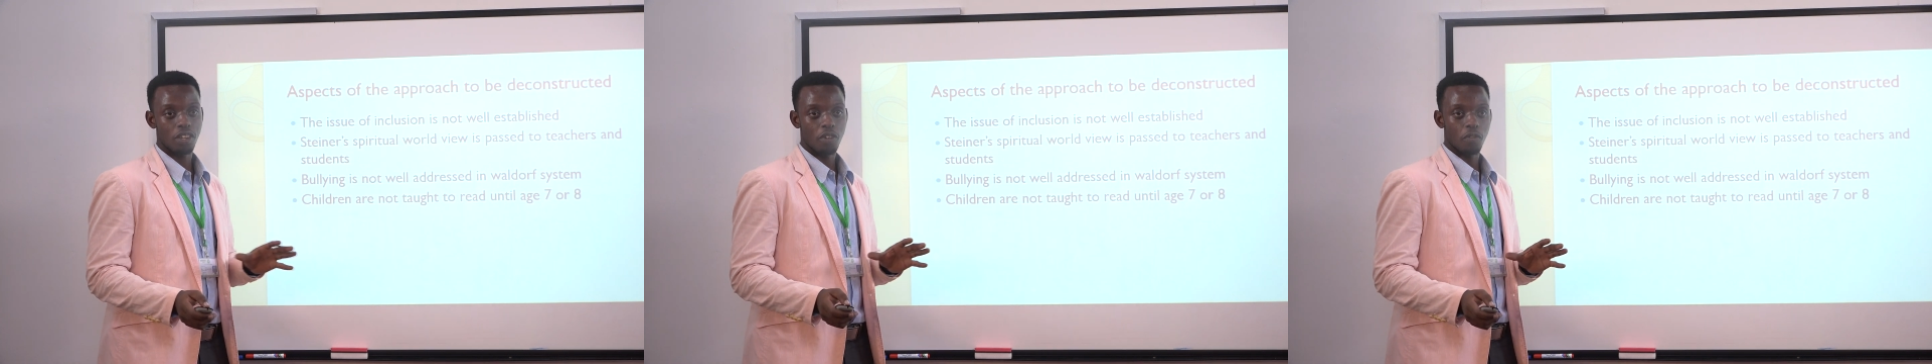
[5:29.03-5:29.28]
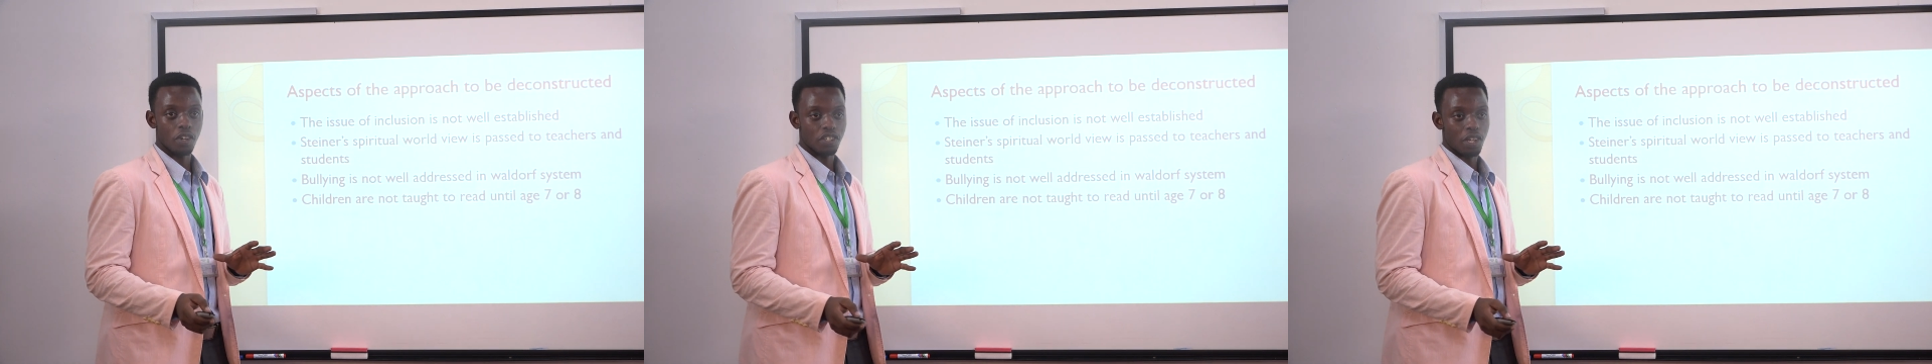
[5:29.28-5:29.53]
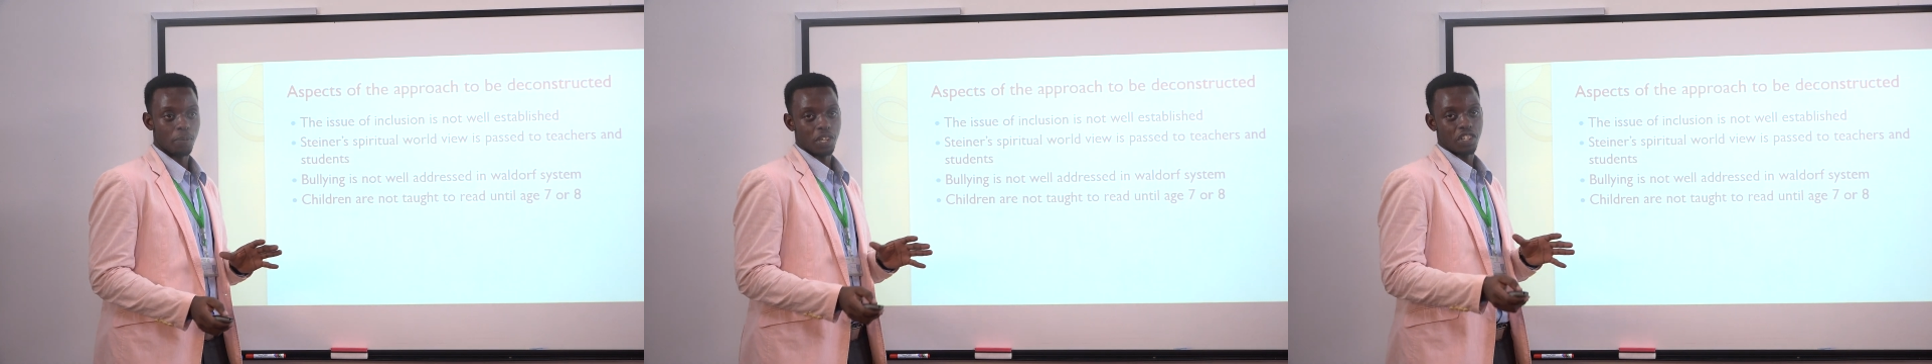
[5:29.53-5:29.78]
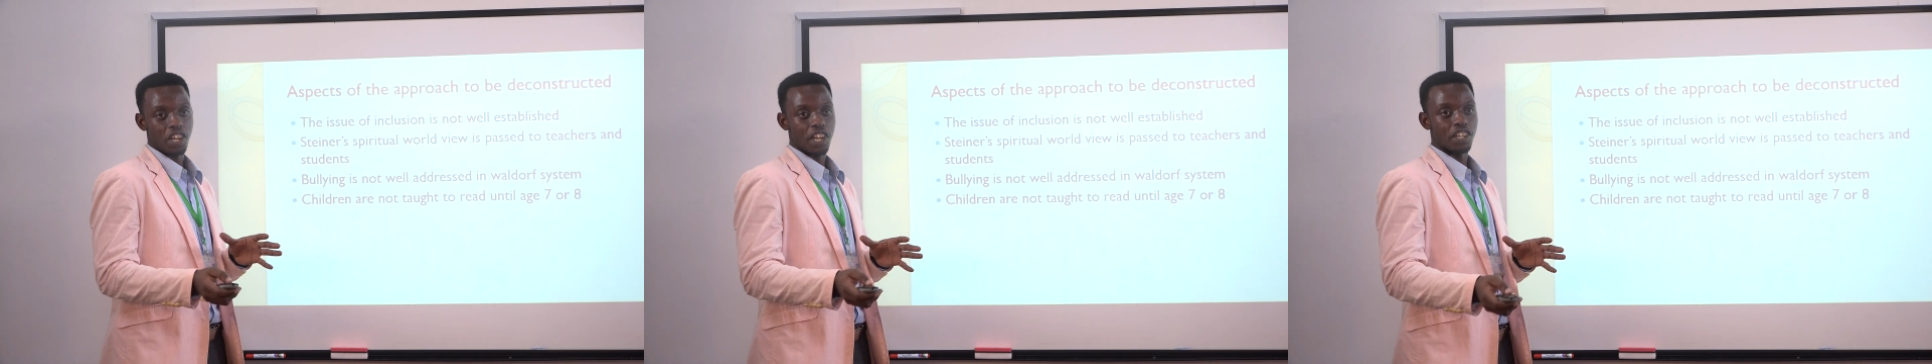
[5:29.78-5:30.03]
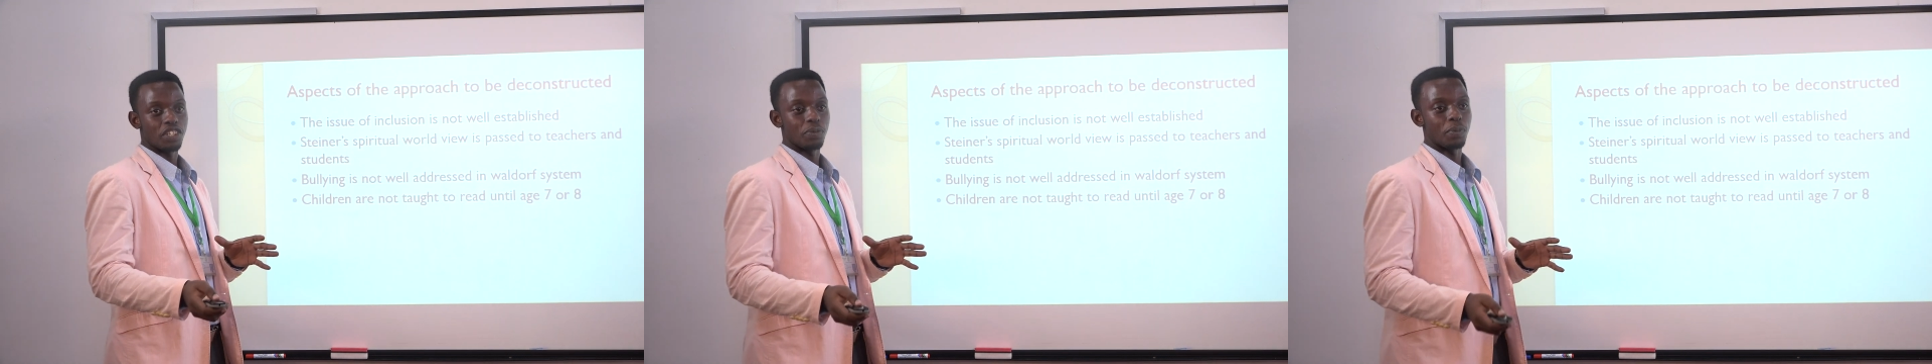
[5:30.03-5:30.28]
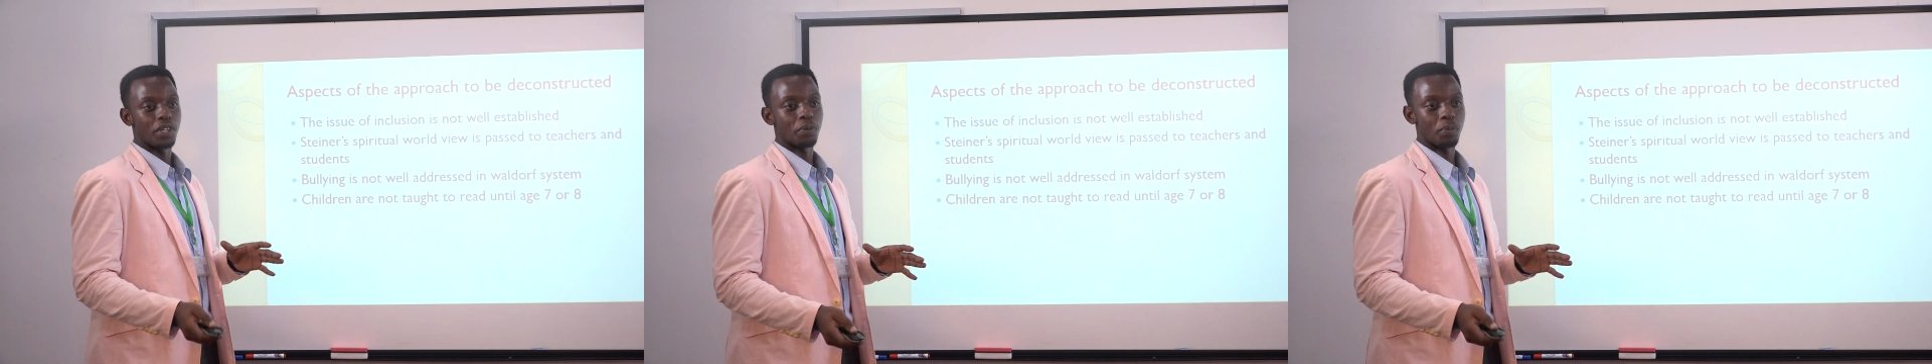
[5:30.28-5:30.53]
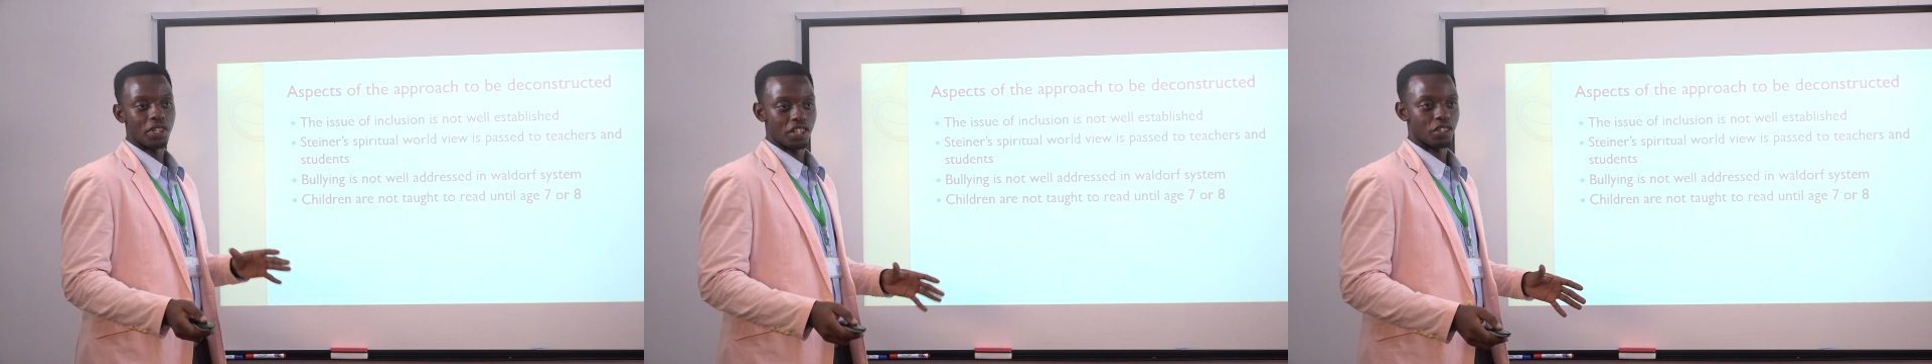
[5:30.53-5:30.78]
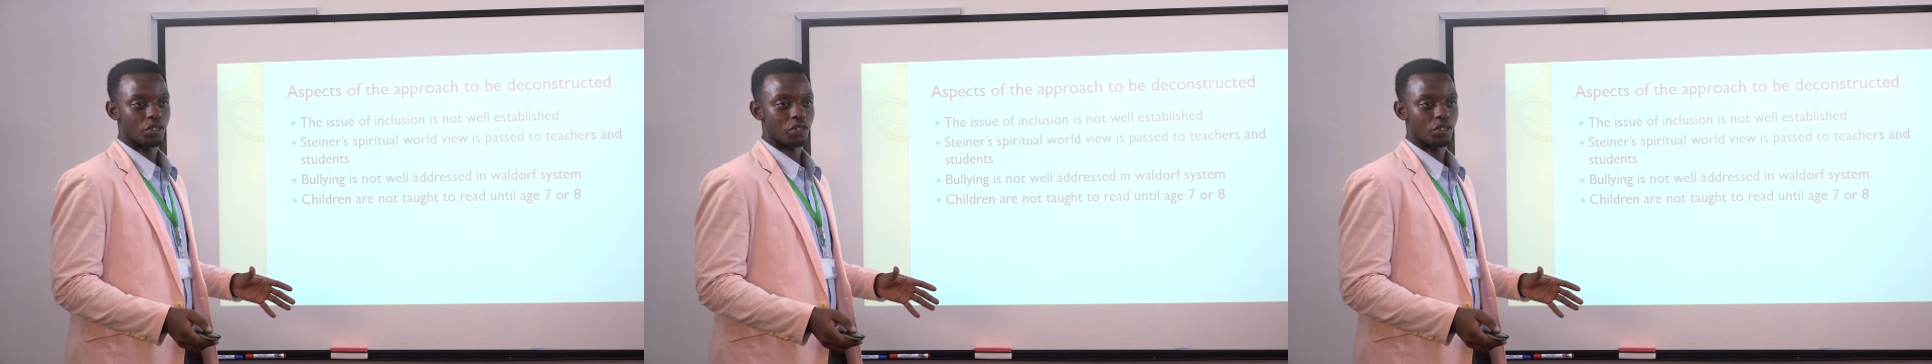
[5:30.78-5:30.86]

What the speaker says: for example, a child is being beaten,